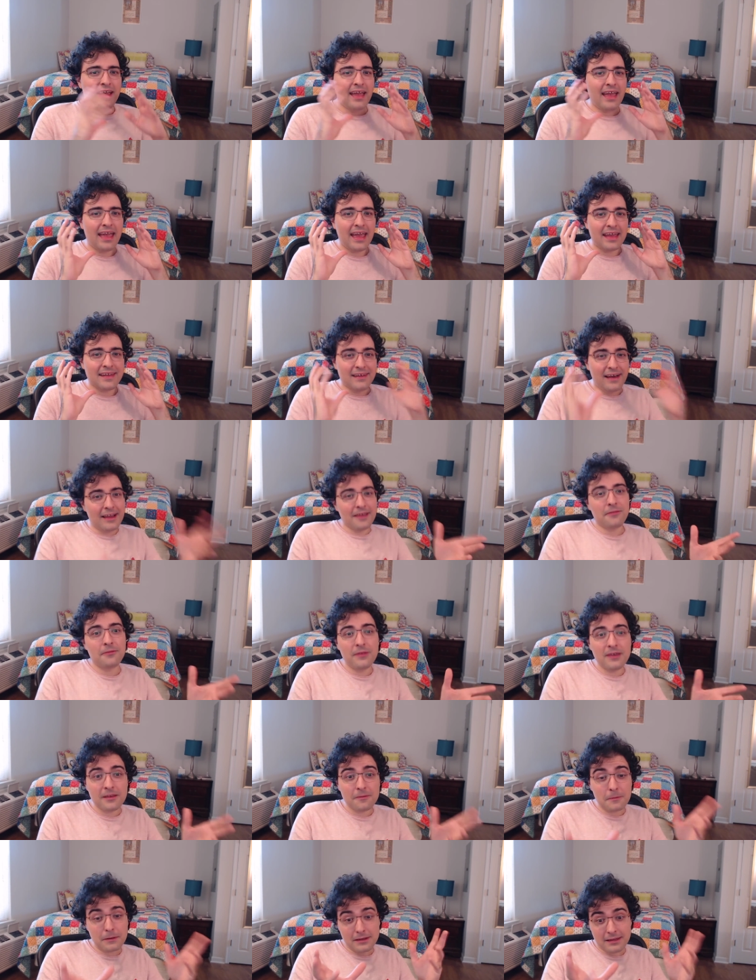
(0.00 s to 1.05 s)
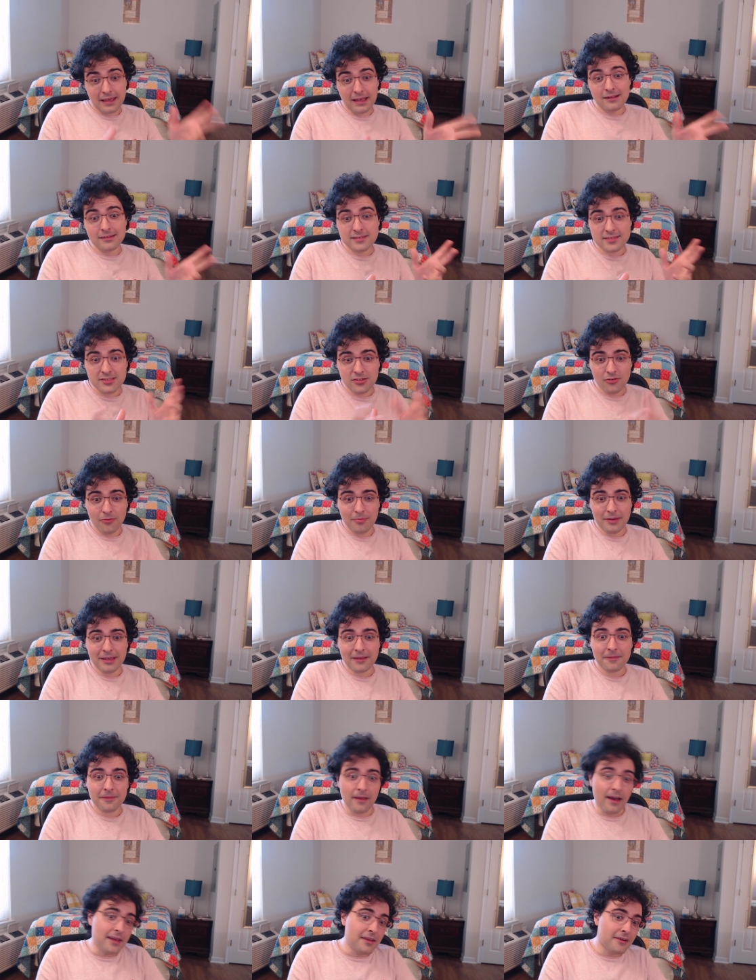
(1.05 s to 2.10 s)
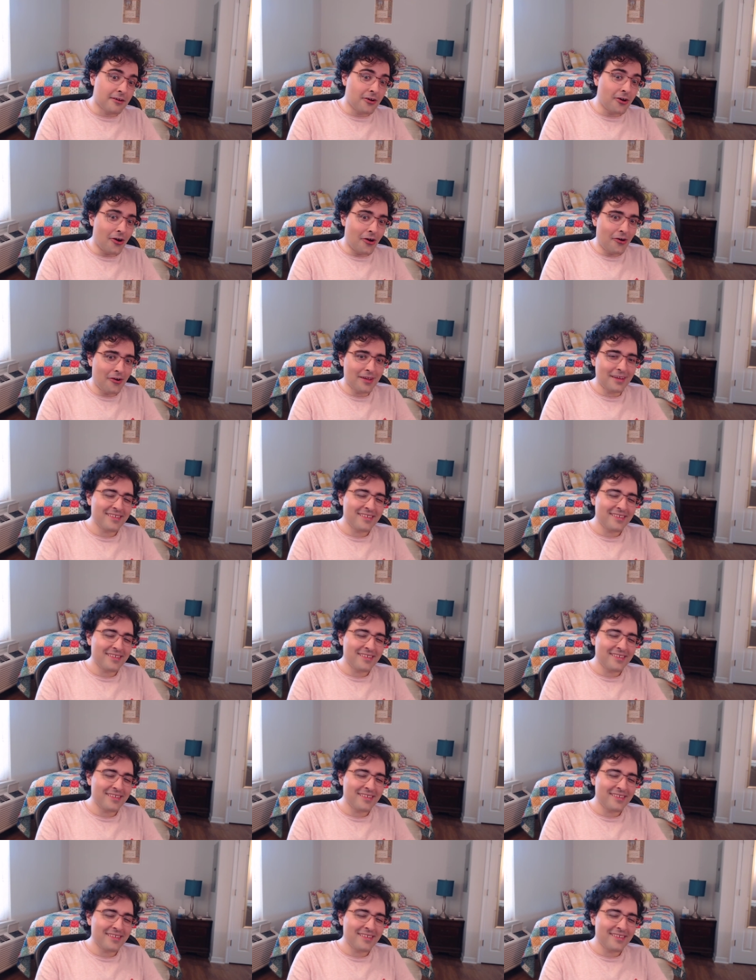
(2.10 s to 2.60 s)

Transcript: And I think that Kelsier being Thaidakar